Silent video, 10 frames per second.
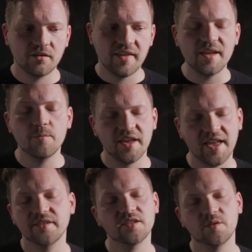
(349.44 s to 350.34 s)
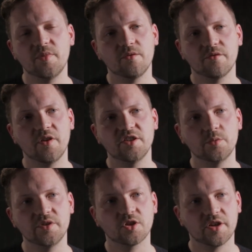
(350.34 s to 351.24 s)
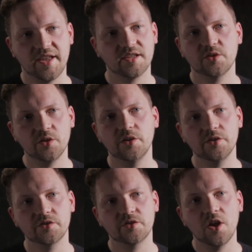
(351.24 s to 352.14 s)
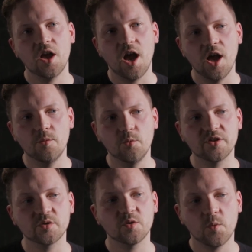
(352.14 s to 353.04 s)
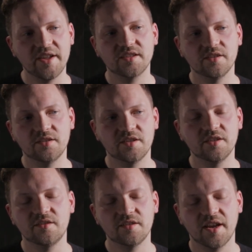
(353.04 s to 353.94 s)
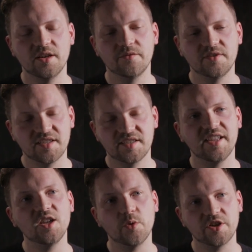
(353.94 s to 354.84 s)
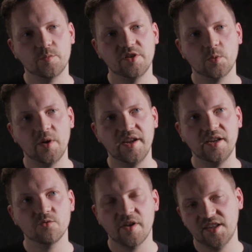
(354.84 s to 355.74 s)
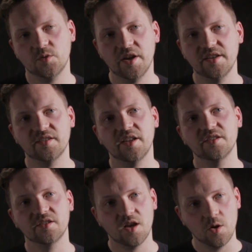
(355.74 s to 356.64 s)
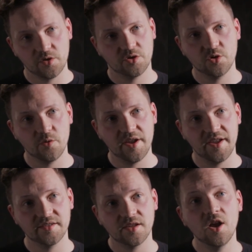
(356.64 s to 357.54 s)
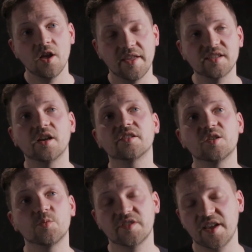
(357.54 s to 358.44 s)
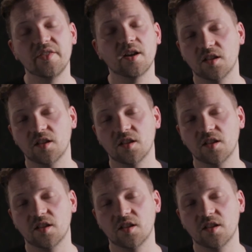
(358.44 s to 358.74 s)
they began to be referred to as créateurs, which was a way to kind of distinguish between ready-to-wear designers and haute couturiers. They started to present their